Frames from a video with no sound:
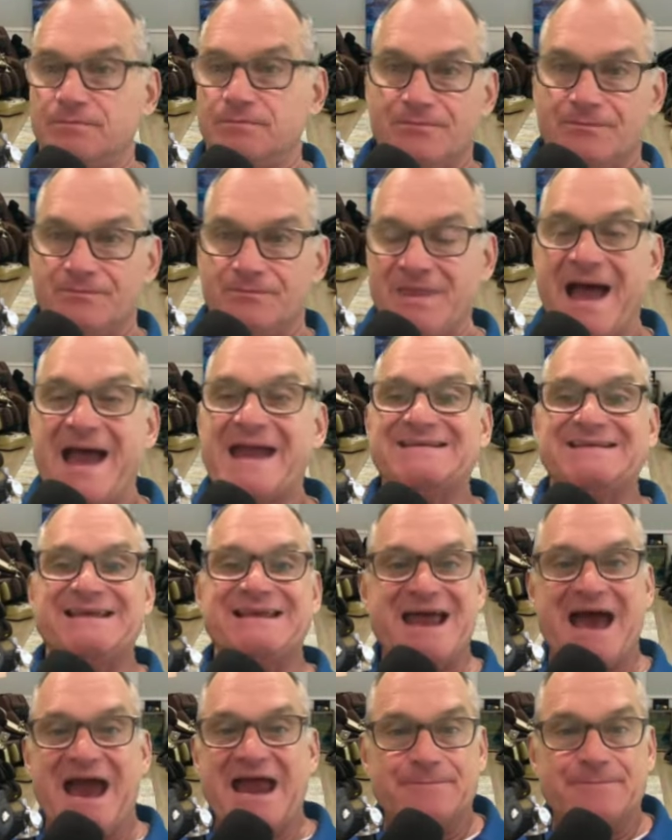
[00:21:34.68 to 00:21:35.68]

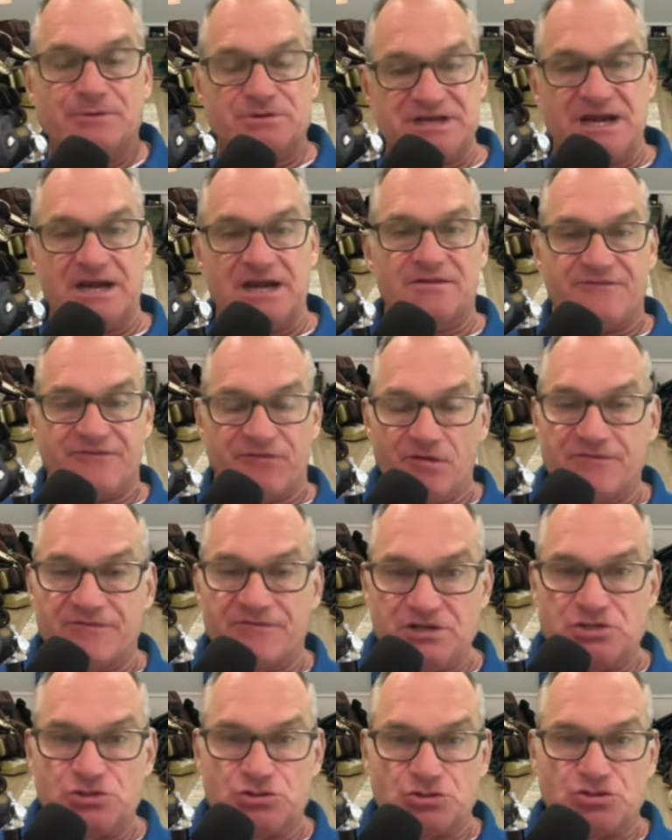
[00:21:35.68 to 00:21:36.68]
99% of the full
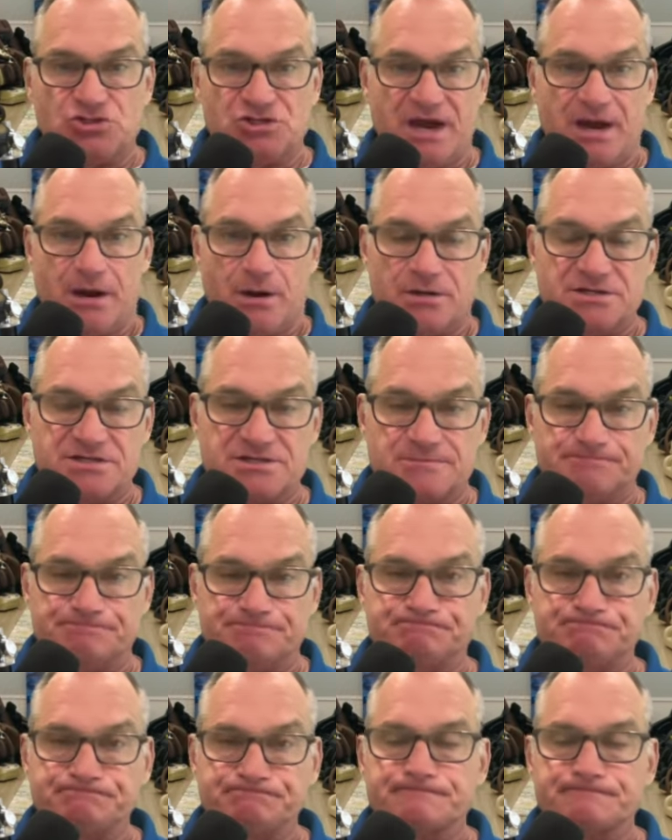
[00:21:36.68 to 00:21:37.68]
featured chairs
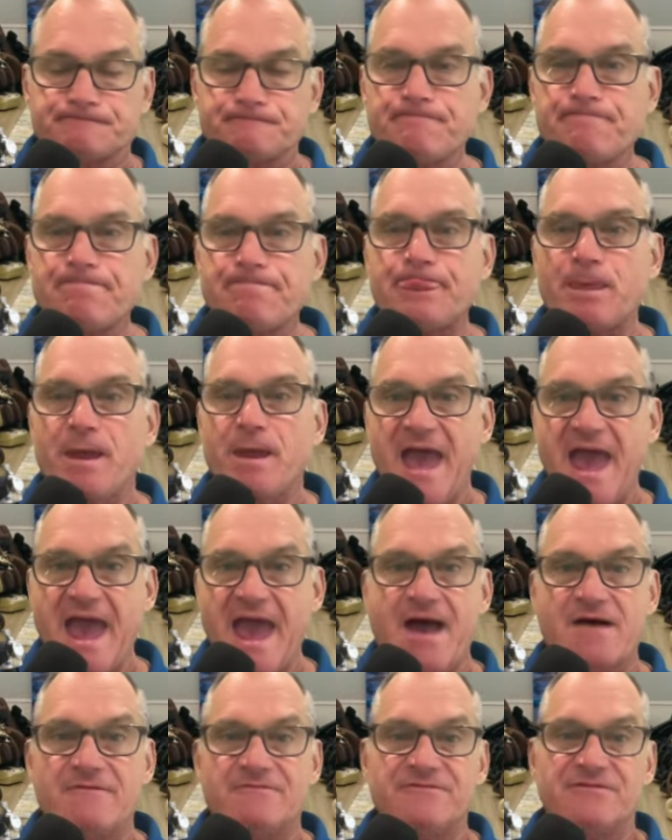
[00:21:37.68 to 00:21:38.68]

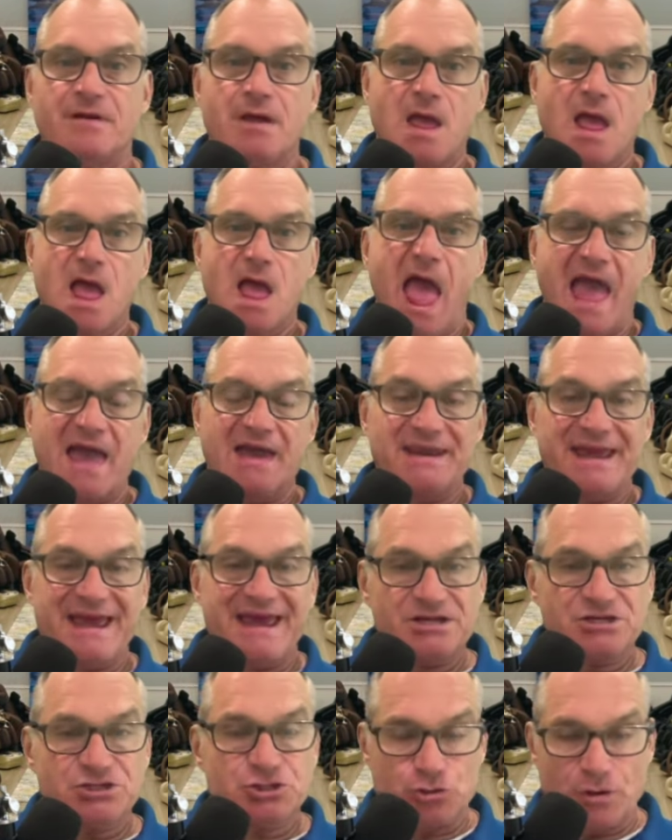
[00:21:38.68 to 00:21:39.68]
have an
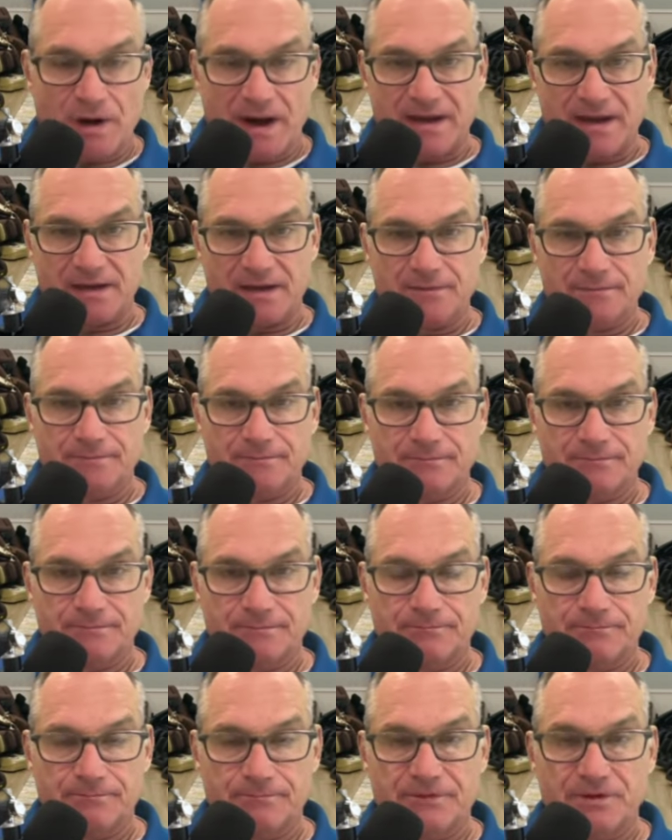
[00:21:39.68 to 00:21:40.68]
S track,
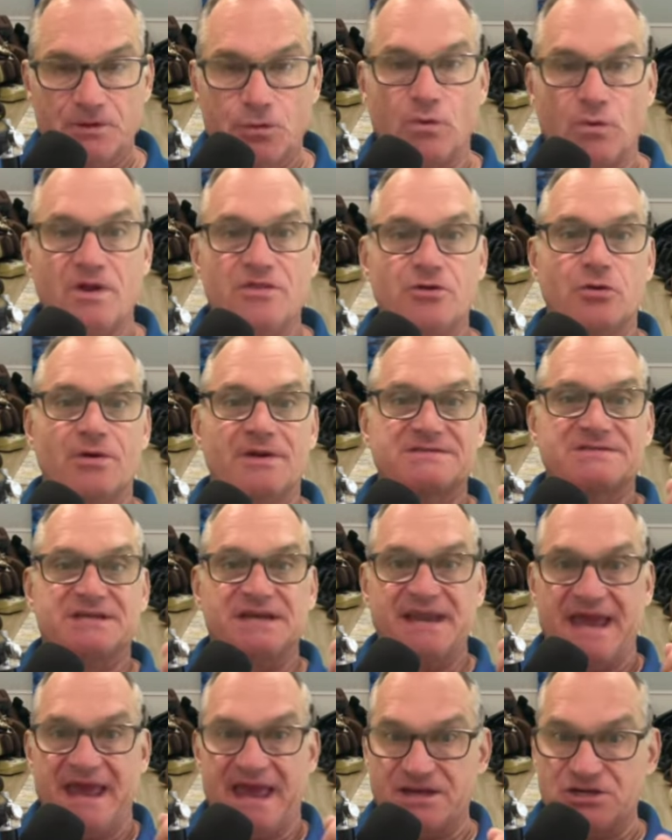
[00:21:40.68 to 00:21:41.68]
whether it's
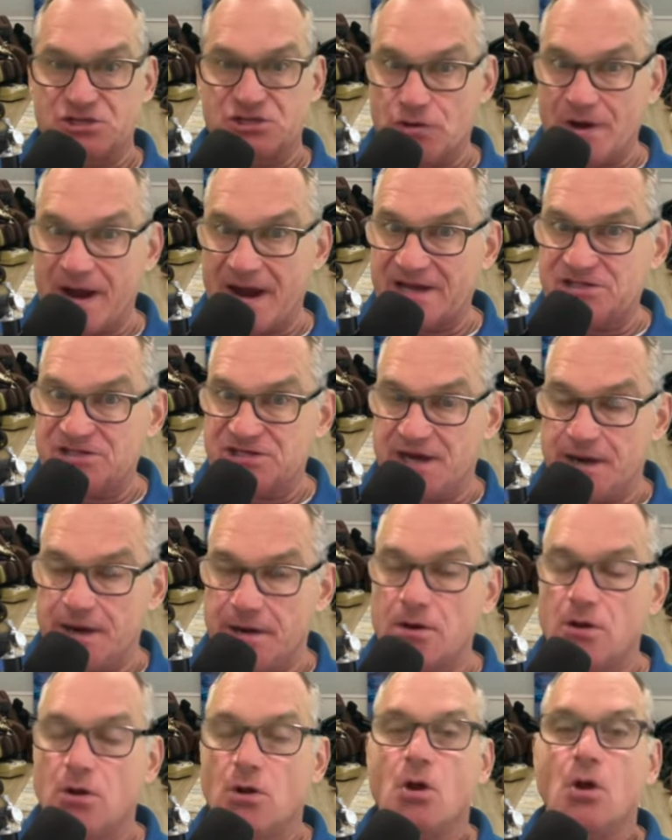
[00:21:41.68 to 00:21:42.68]
an S track
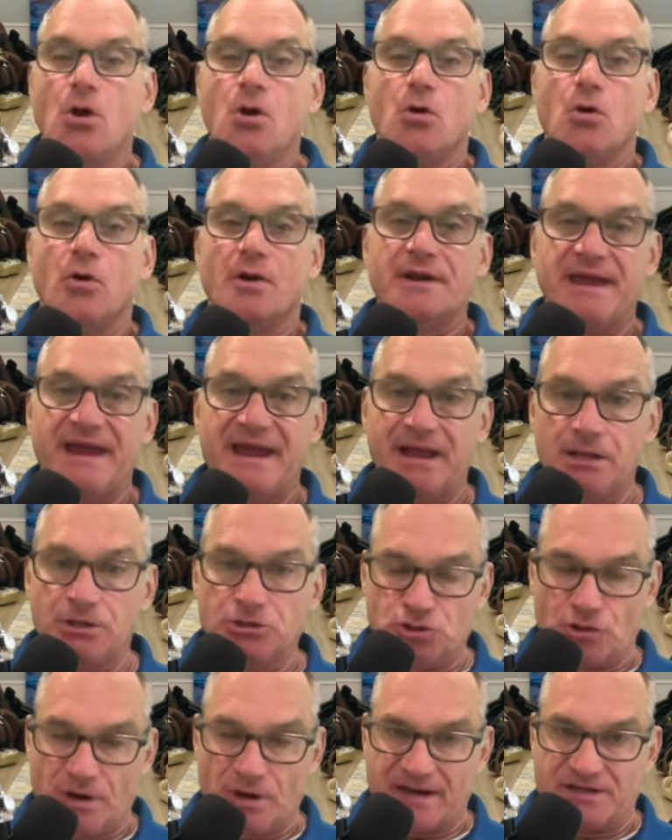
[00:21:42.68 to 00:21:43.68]
chair or an L
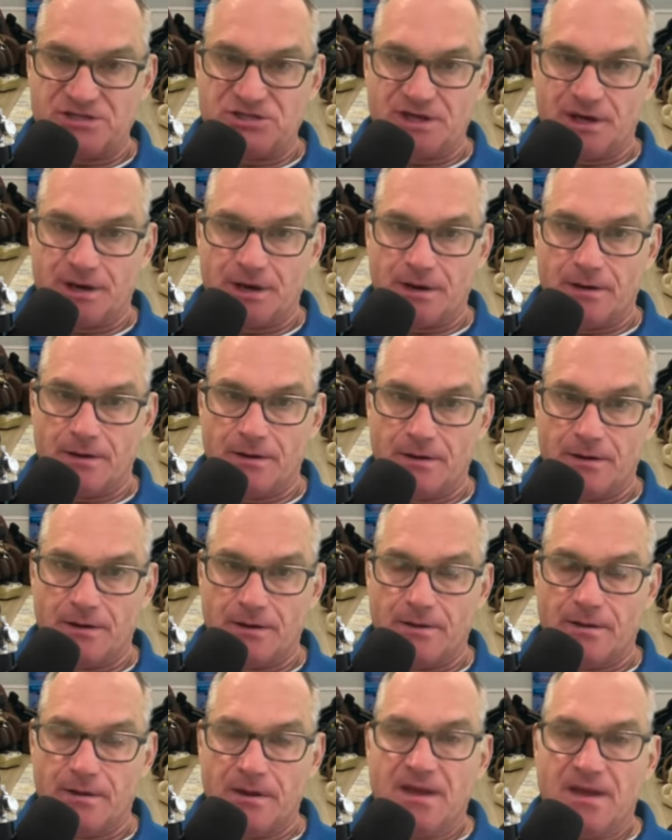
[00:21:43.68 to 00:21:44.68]
track chair.
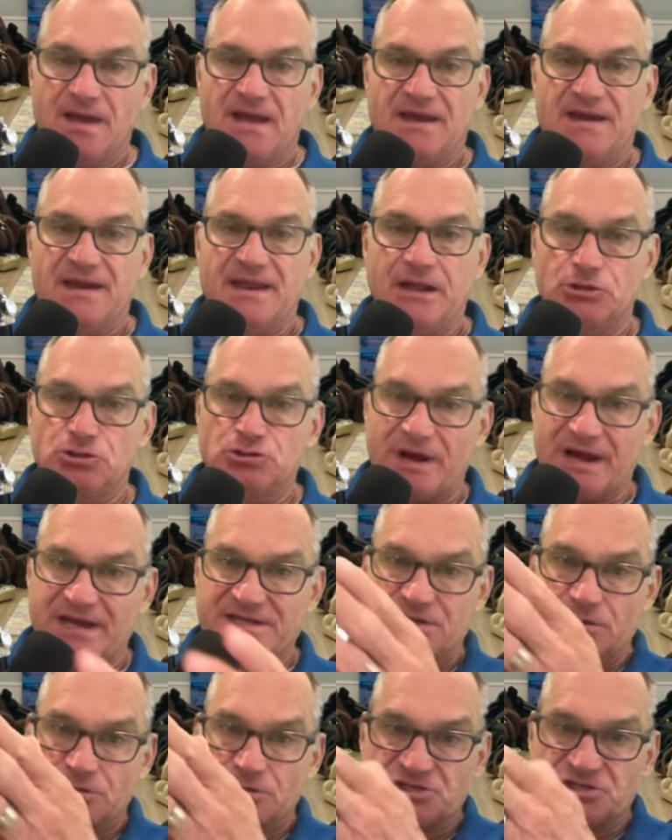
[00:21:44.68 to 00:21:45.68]
An L track
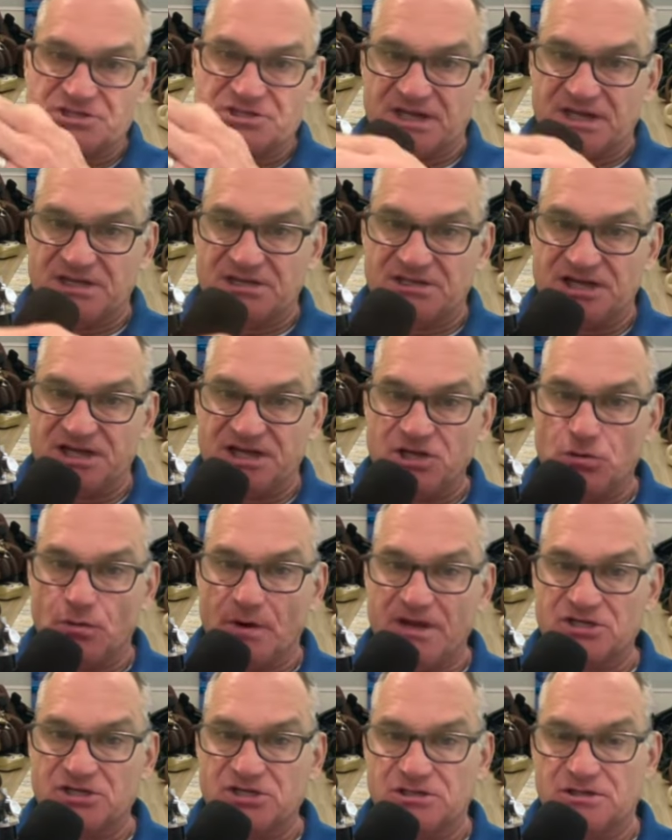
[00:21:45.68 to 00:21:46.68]
chair is just a
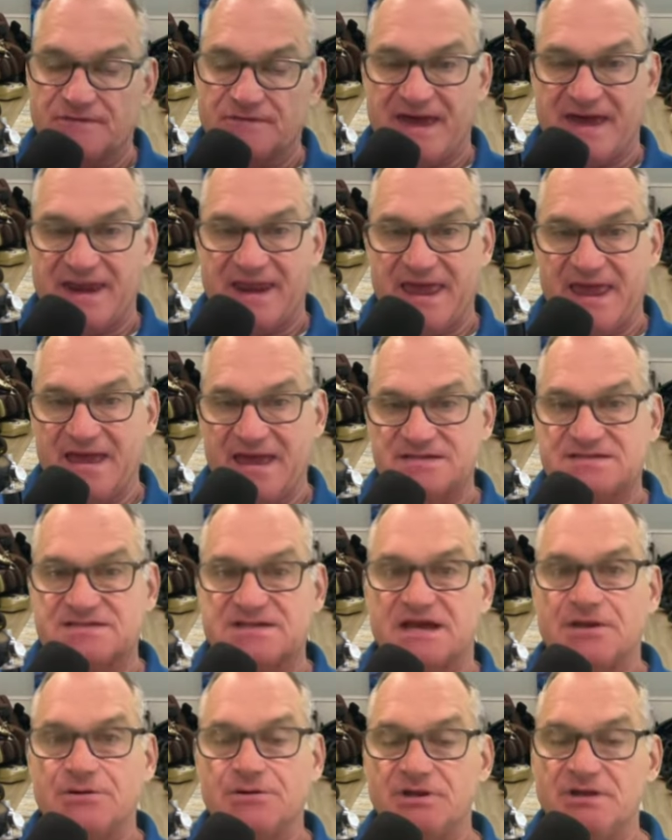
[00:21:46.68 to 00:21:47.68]
continuation of that S
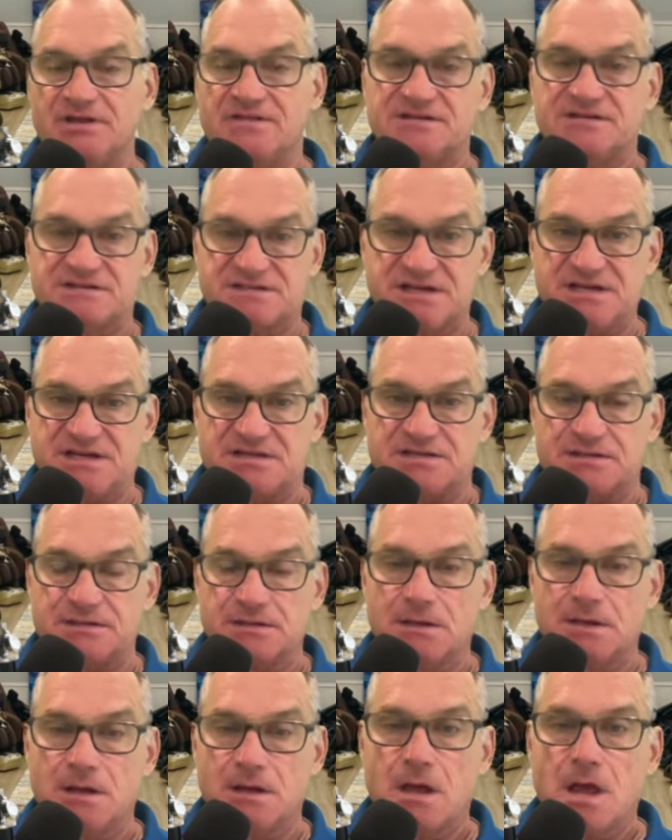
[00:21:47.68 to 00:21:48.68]
underneath the seat.
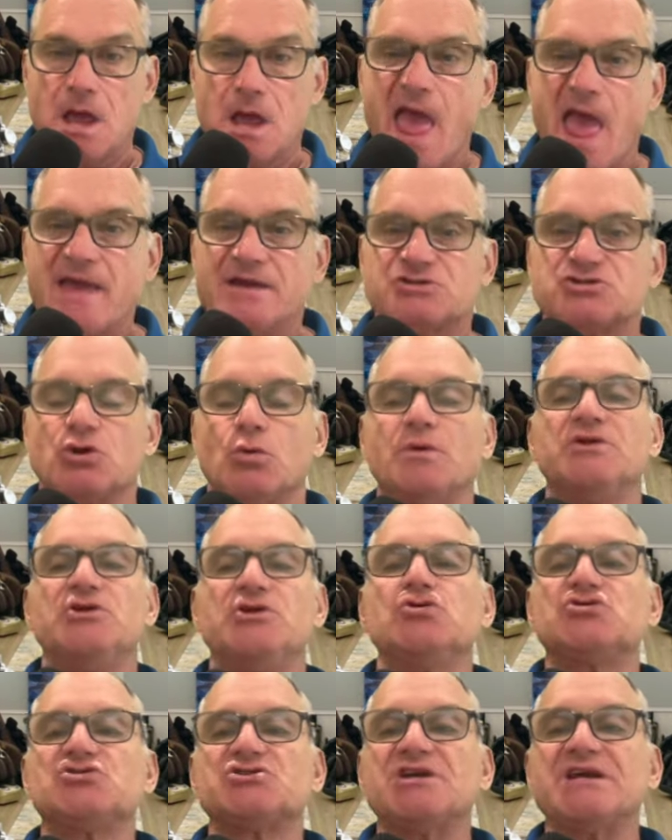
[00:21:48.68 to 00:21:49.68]
So when
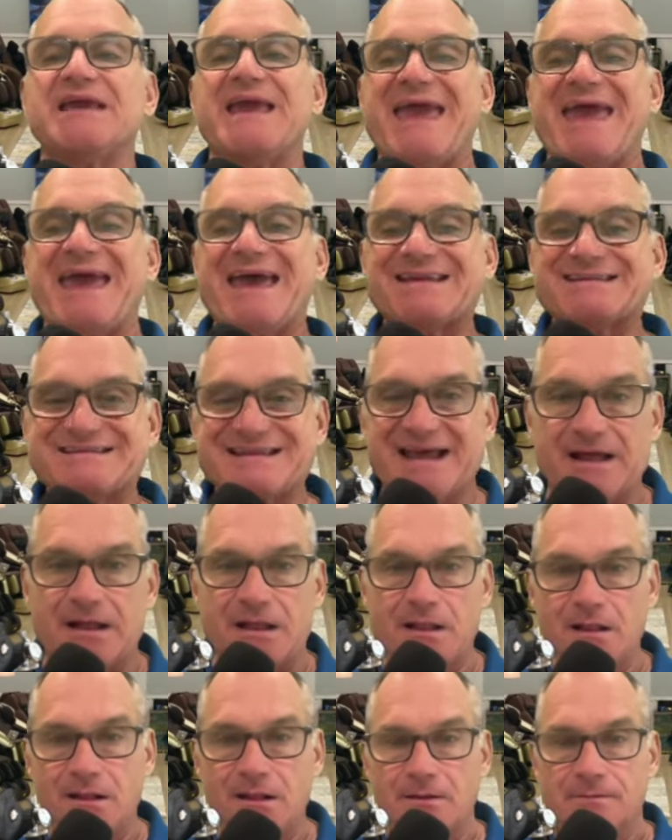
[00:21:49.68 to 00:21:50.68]
you see SL